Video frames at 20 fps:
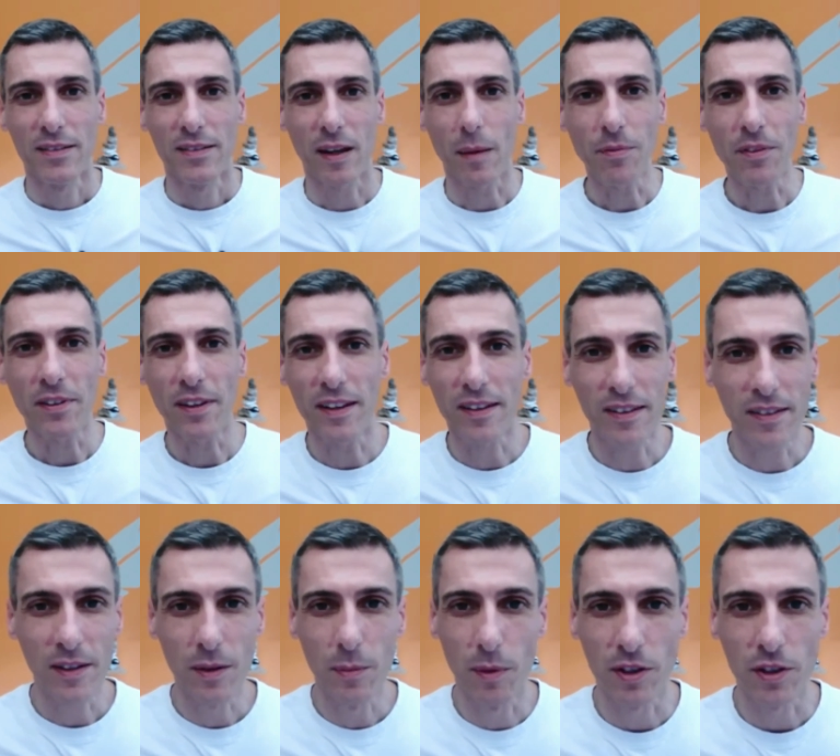
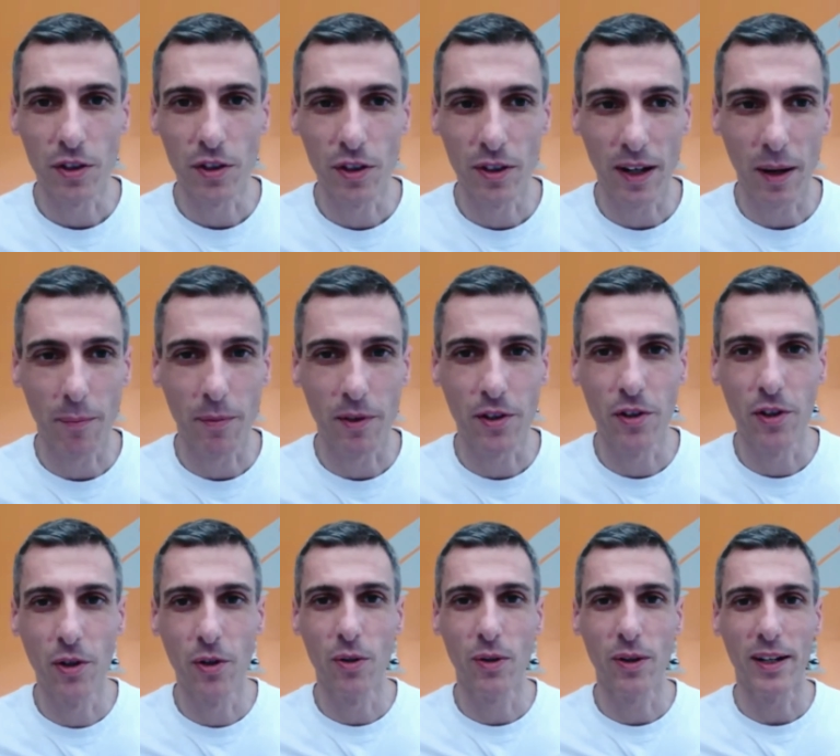Substance number
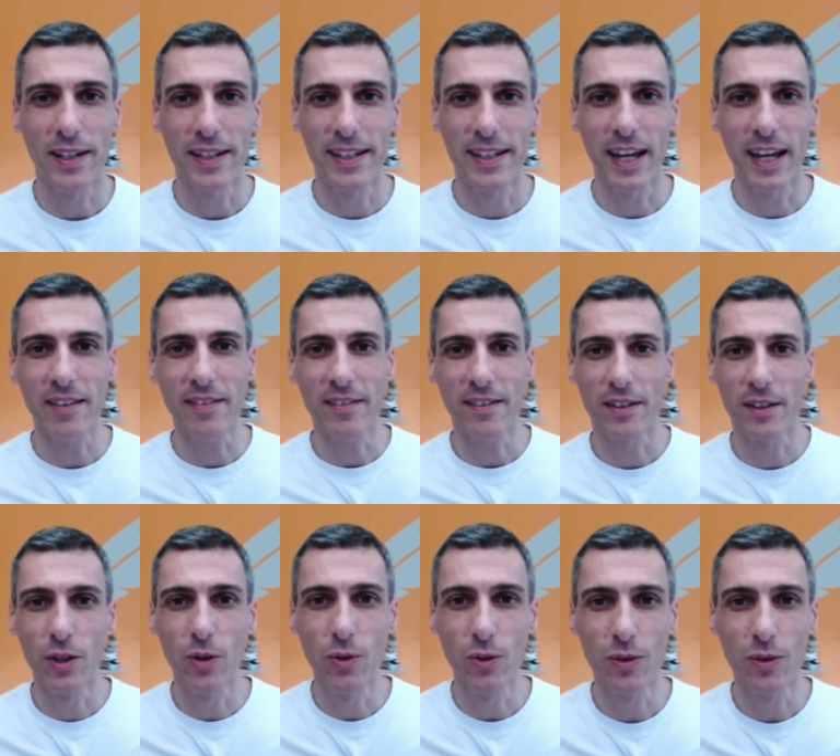two, yes,
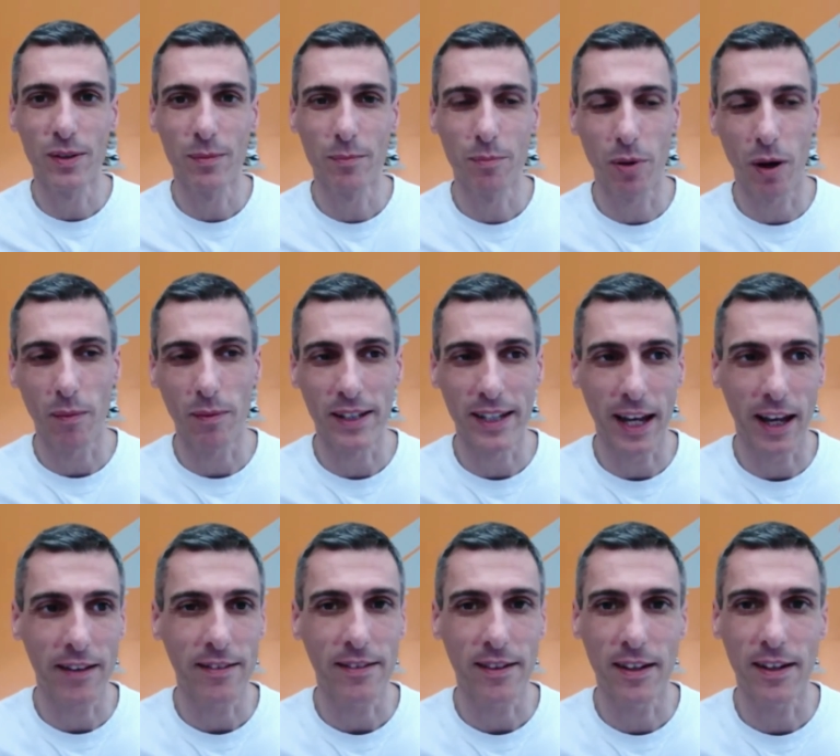you probably
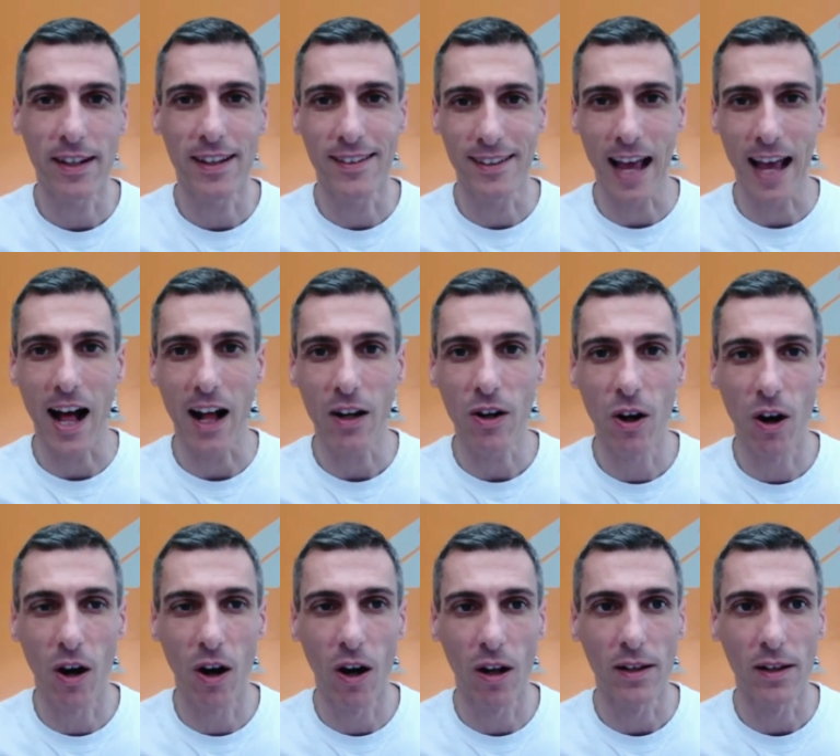guessed it, it's
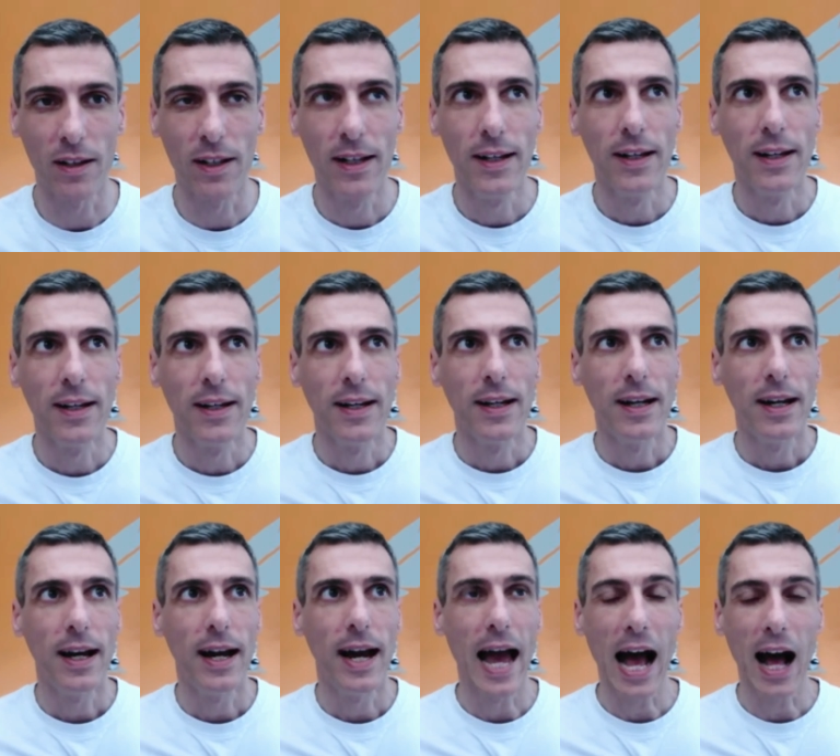alcohol.
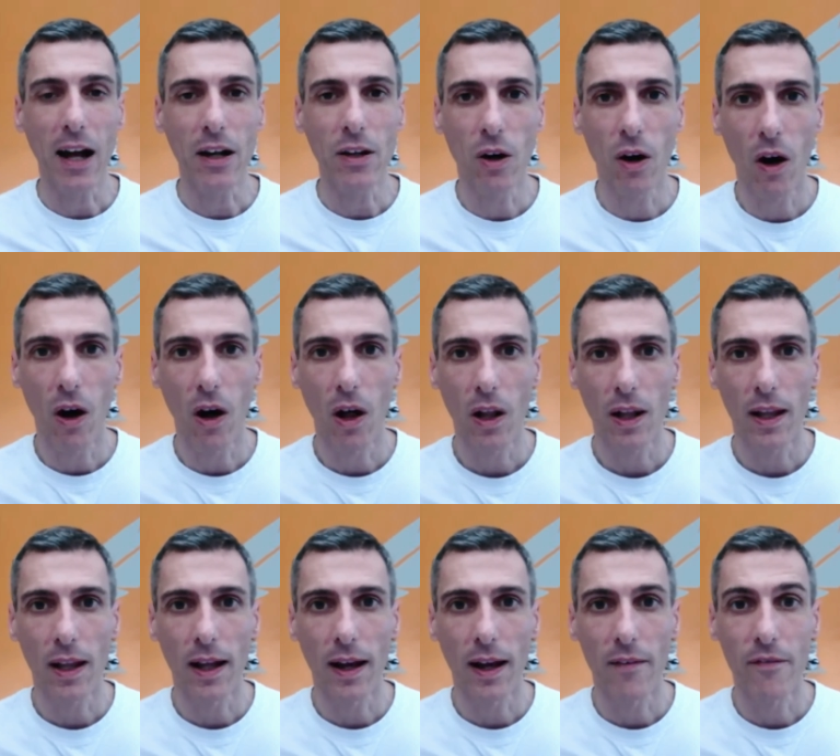
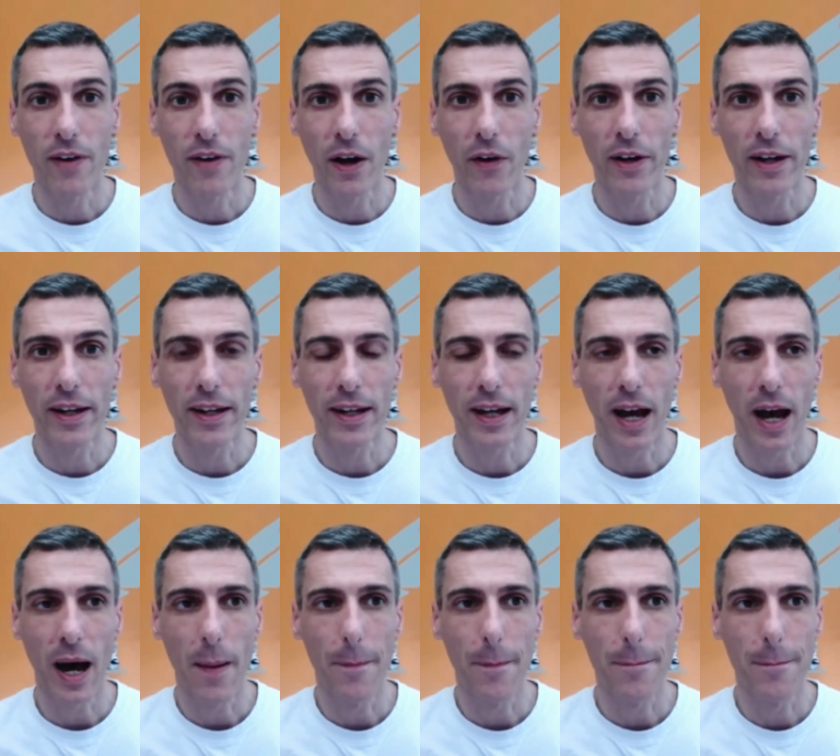Alcohol, a very
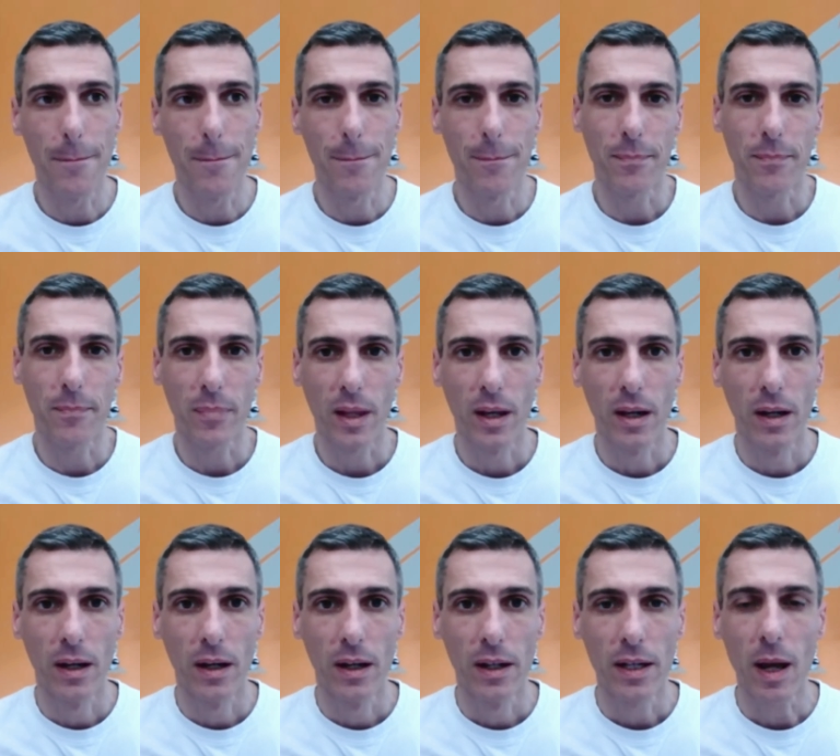
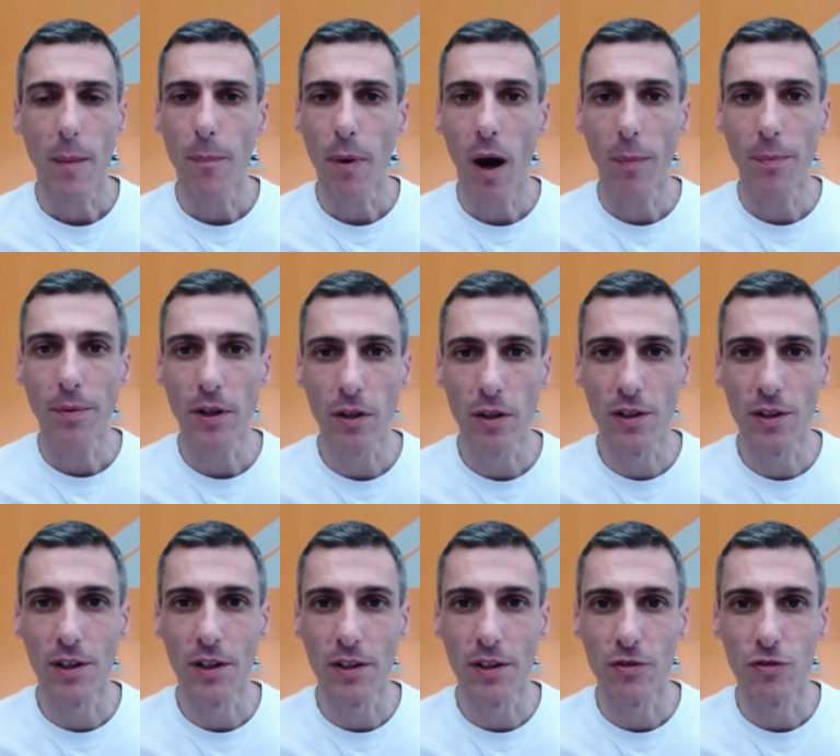
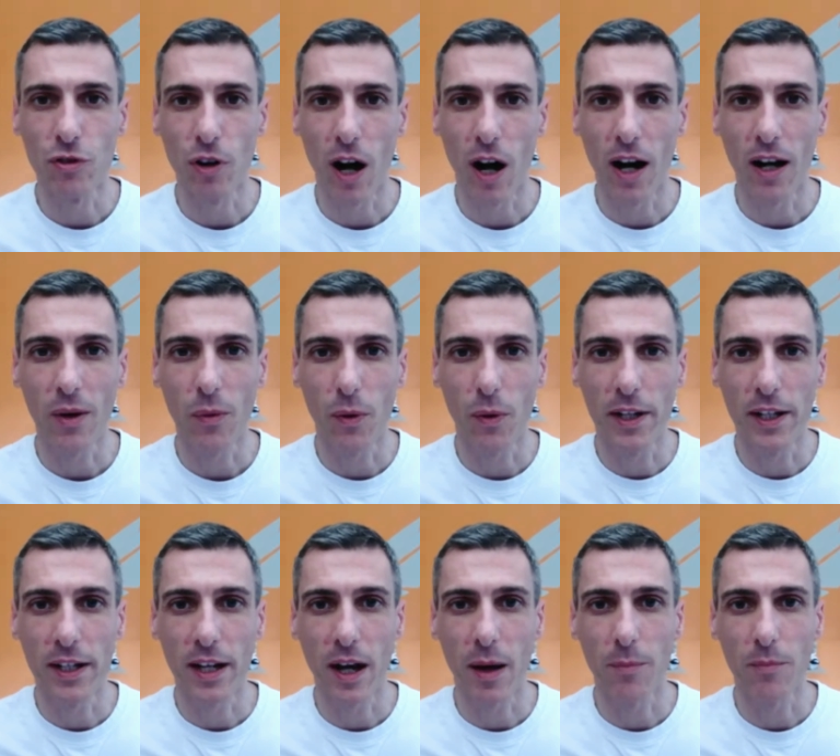popular drug
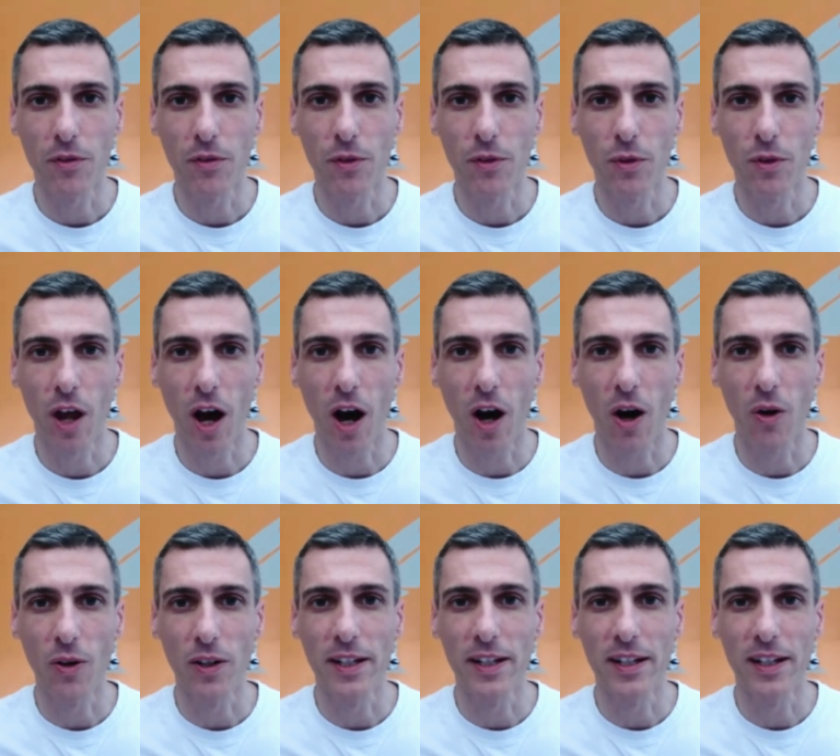when it comes to not
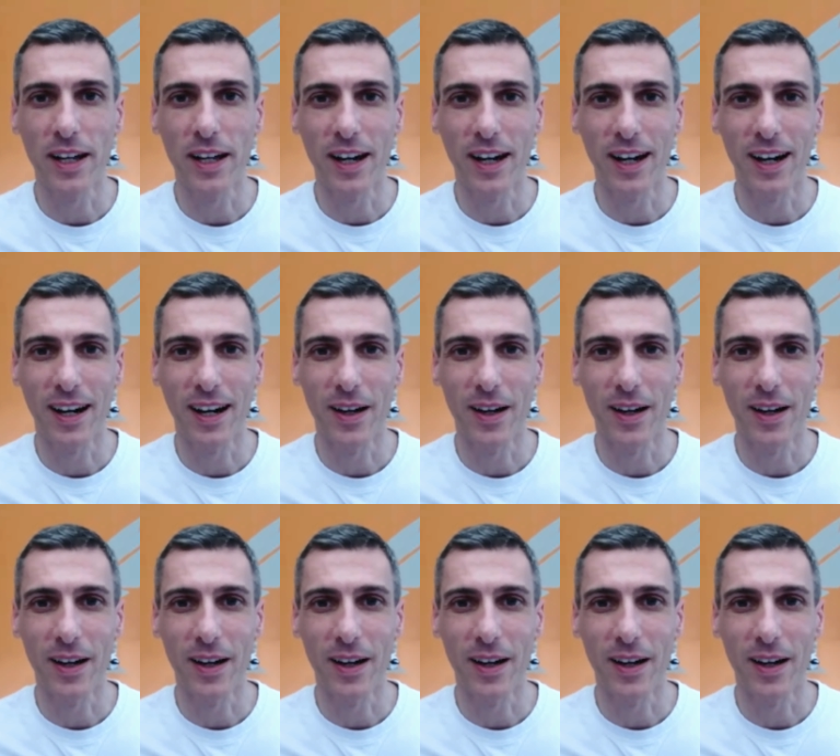only